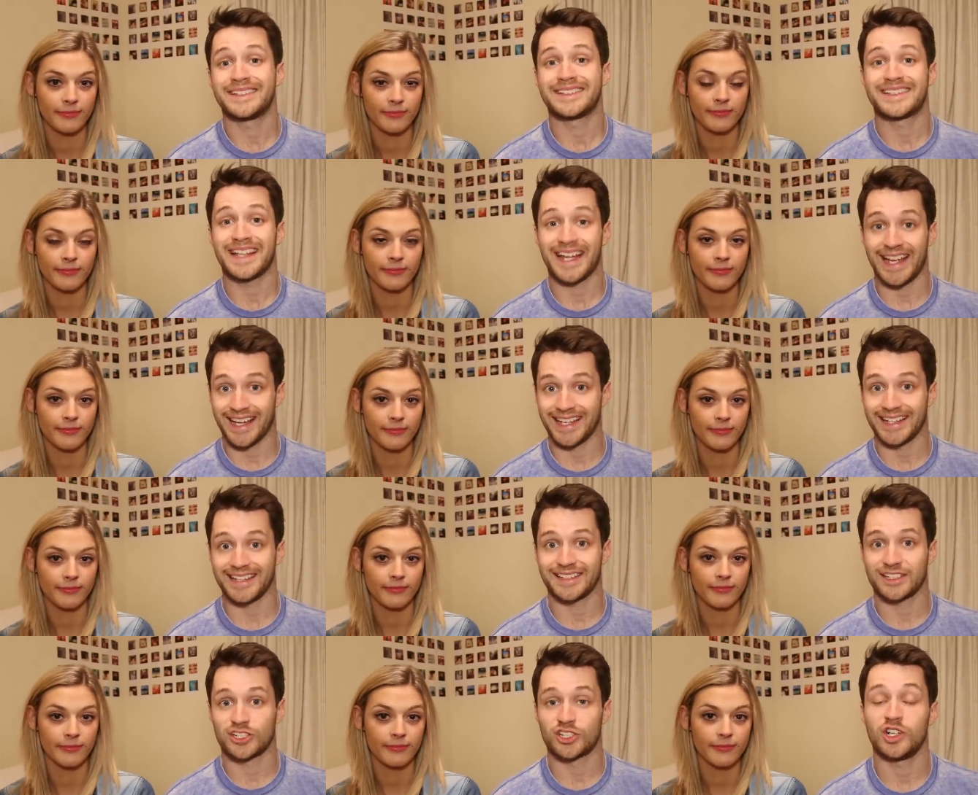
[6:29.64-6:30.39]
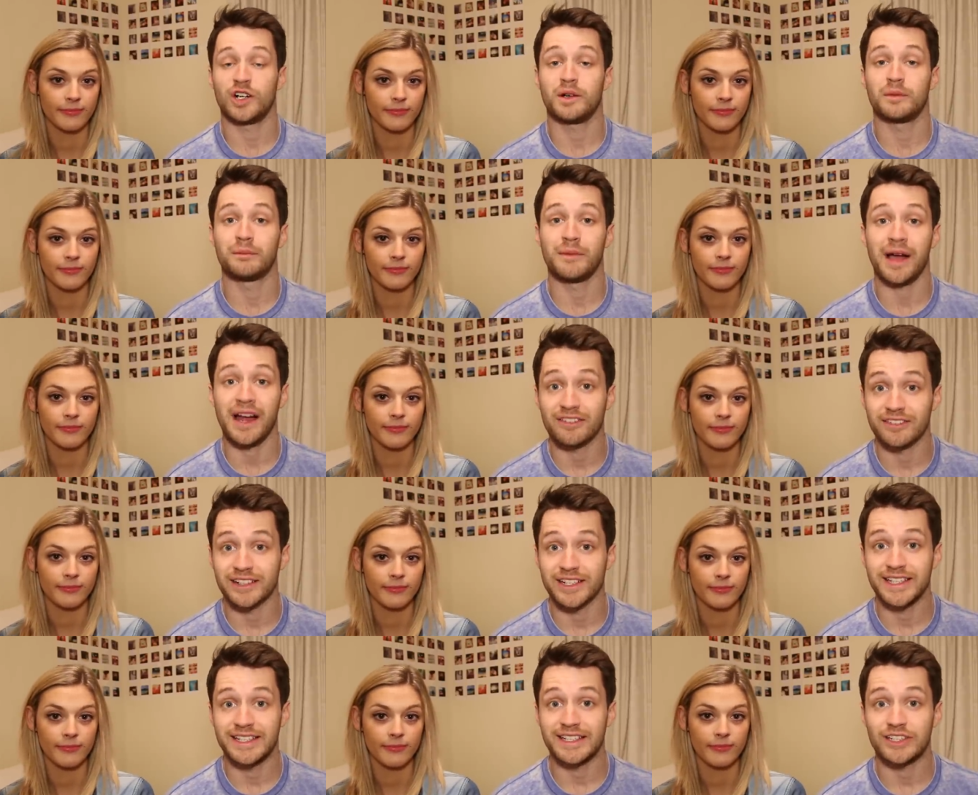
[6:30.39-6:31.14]
Speaker 1: and dad got
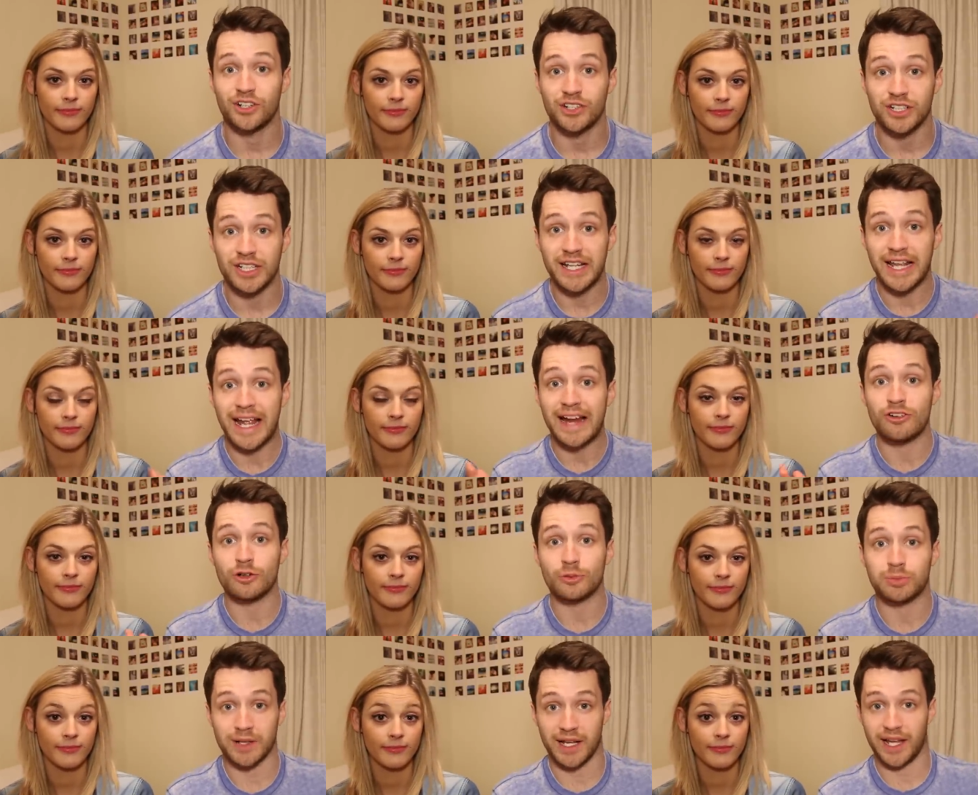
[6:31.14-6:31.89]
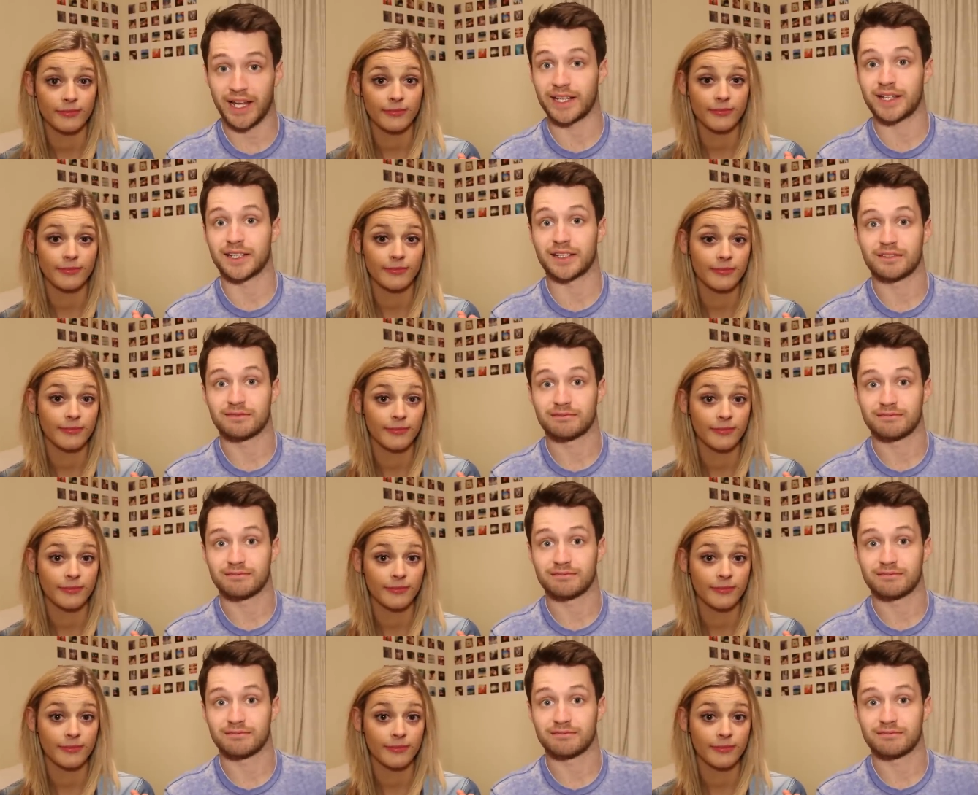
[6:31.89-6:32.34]
married on an aeroplane.